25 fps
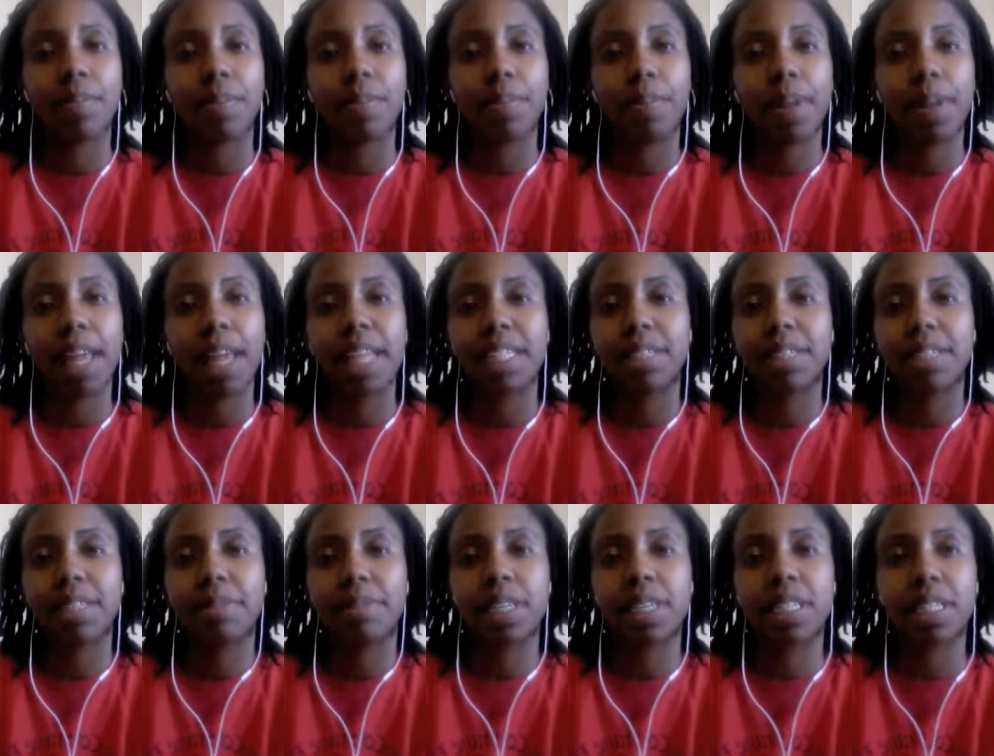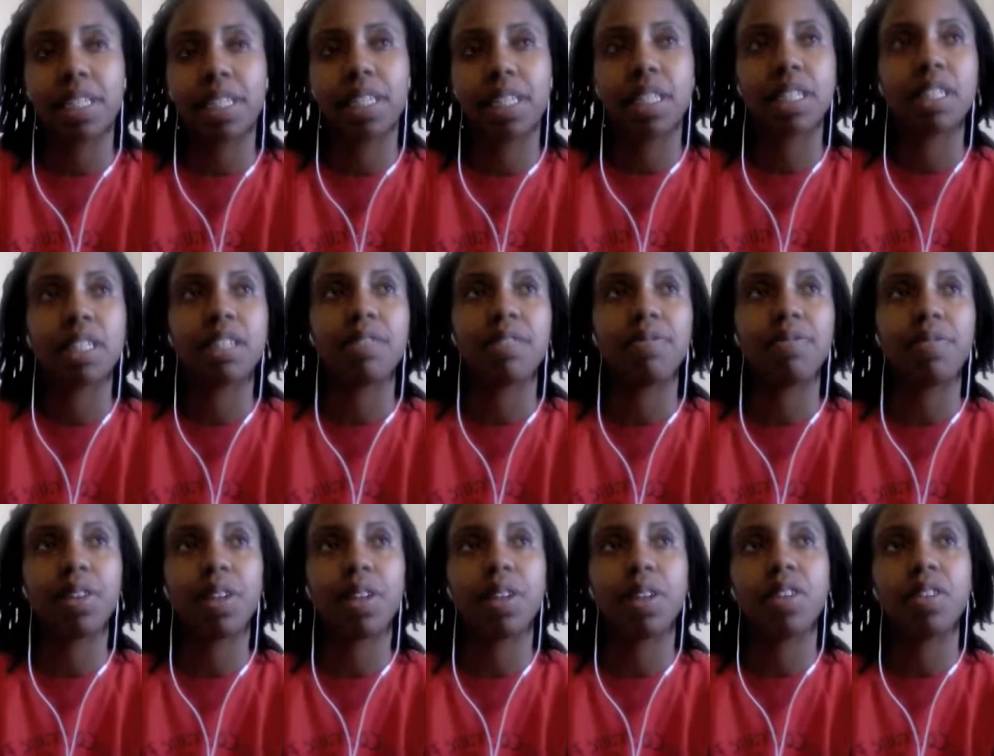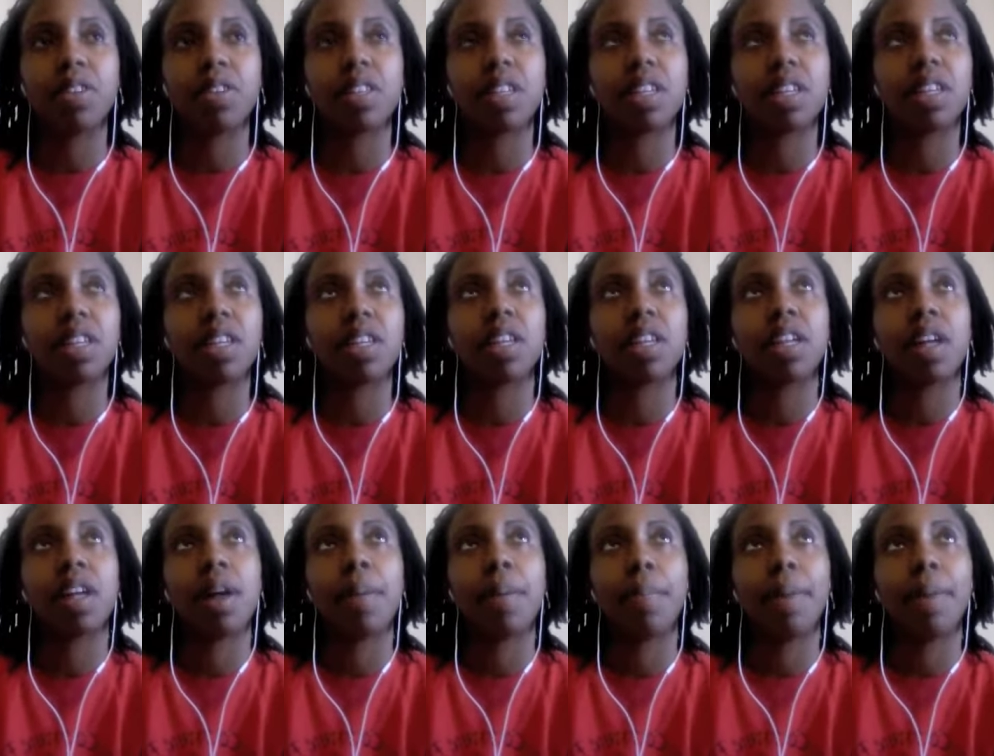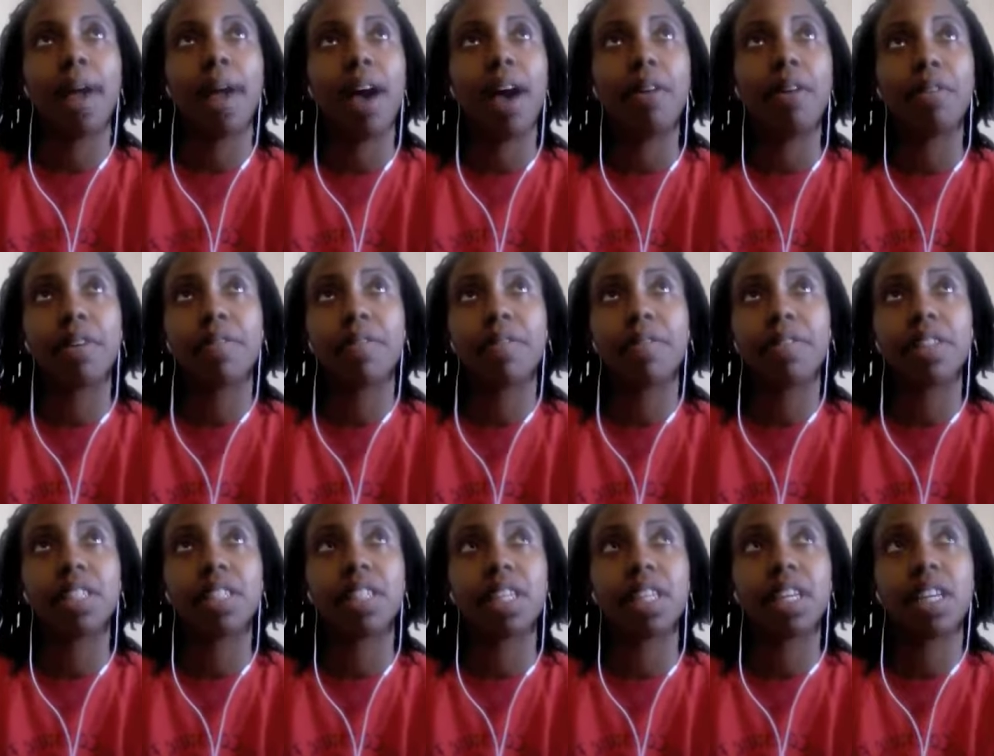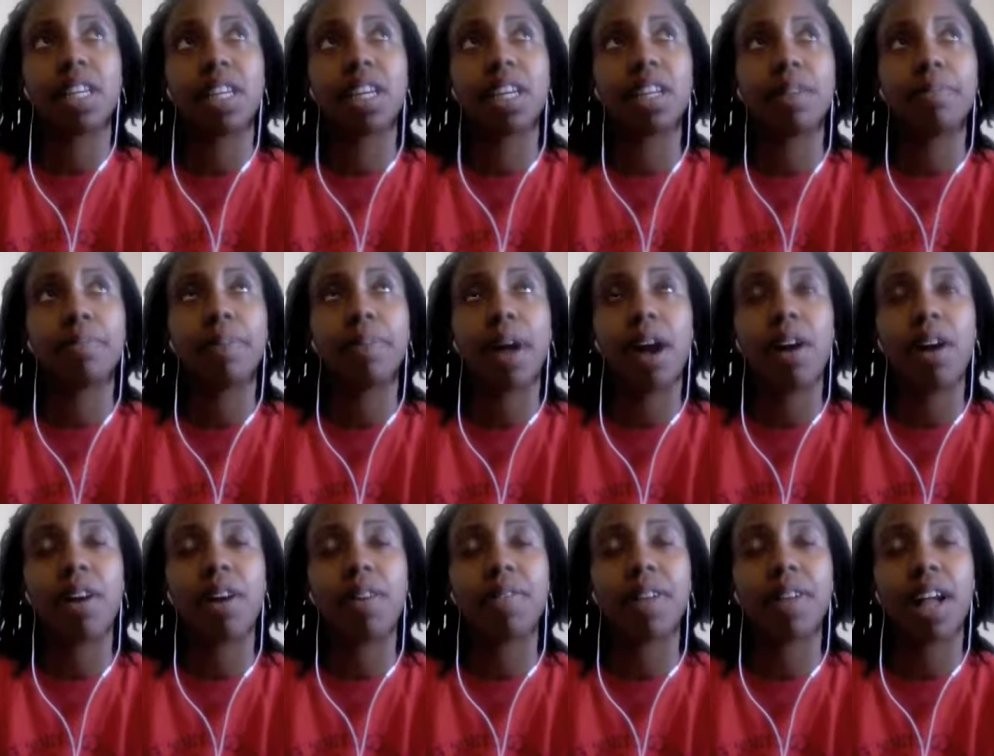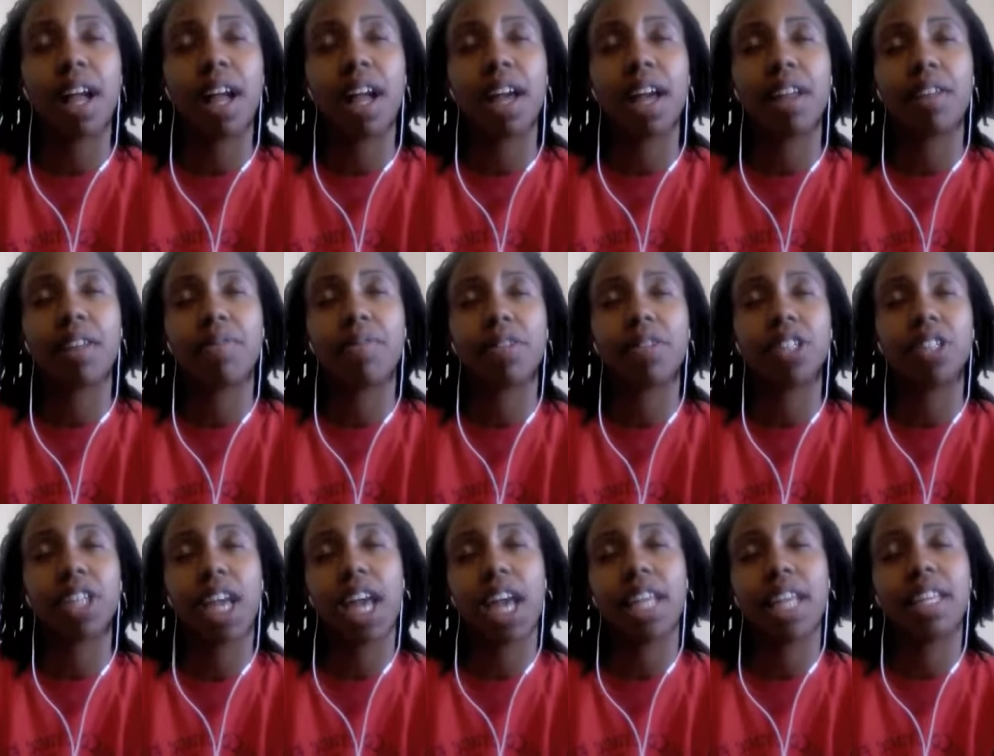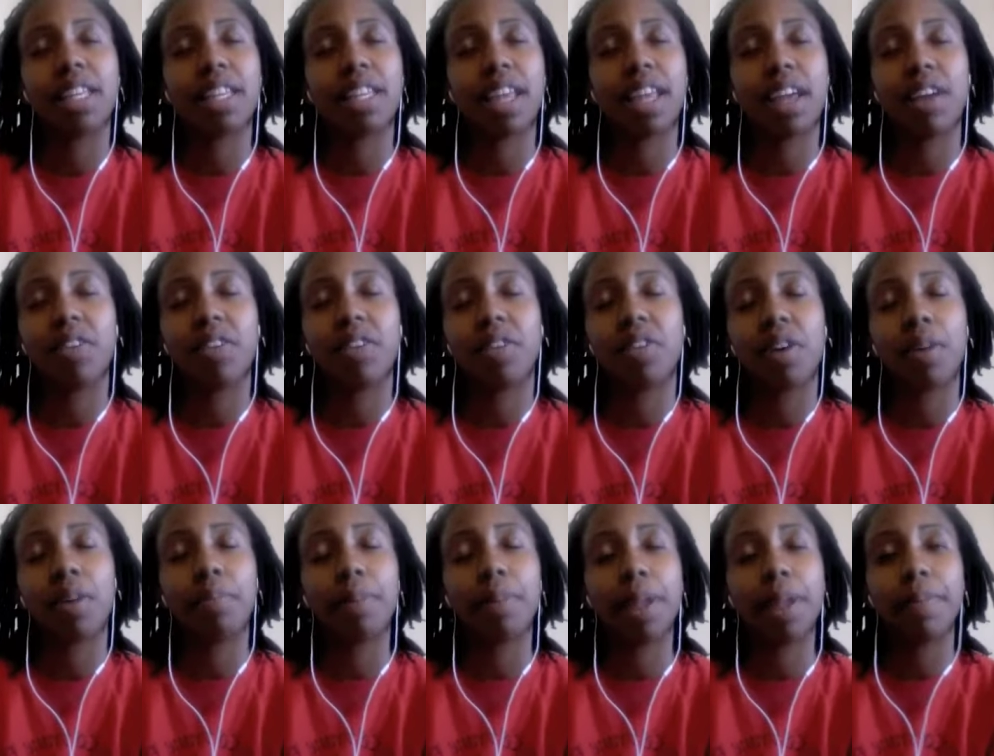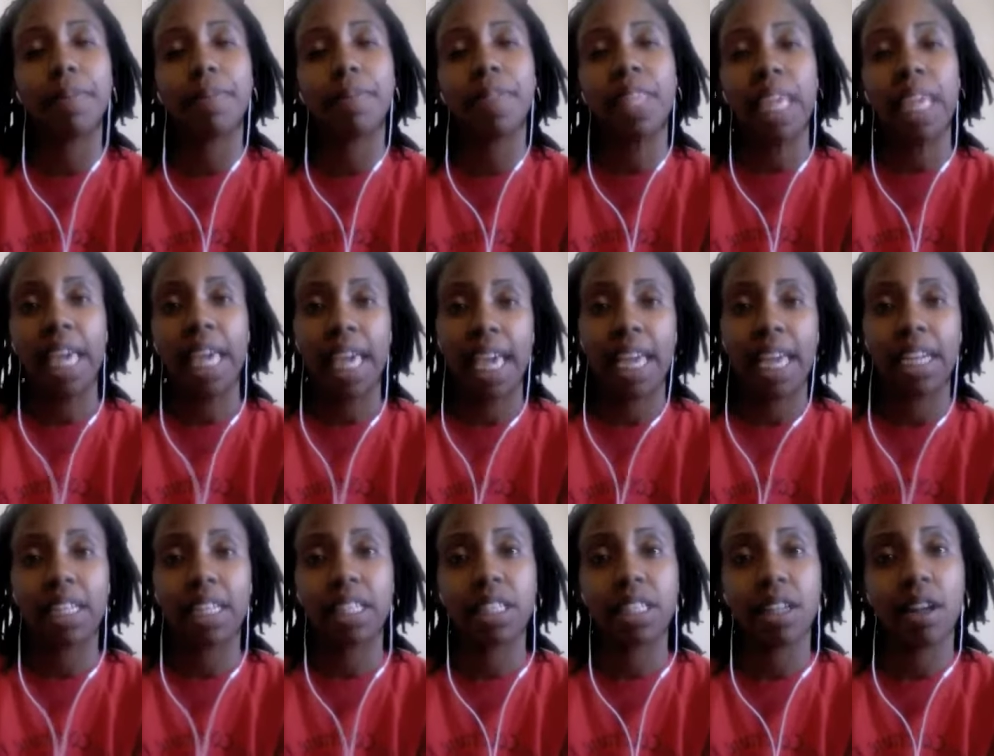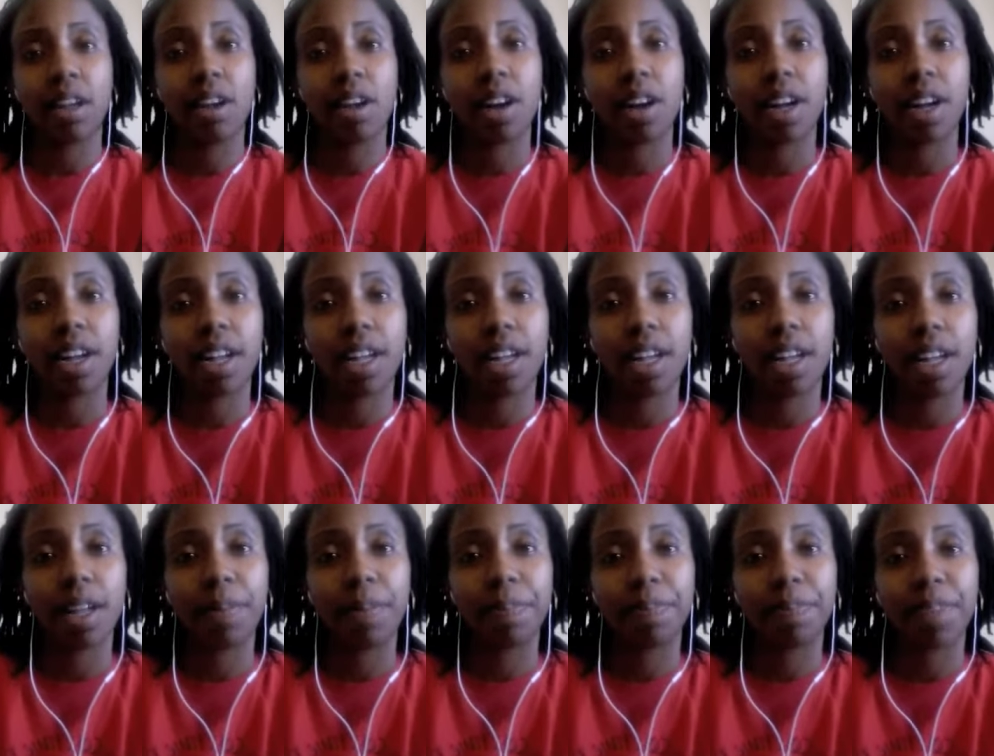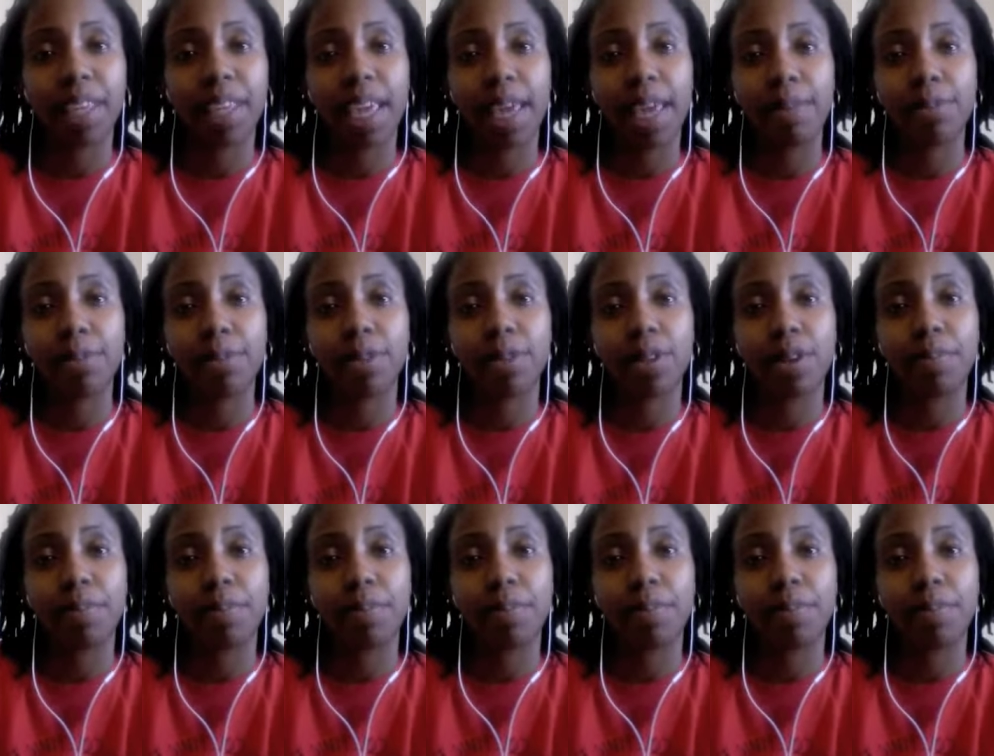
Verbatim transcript: blessed me to just feel the power of the sun and power of God shining down on me. And a song um, came to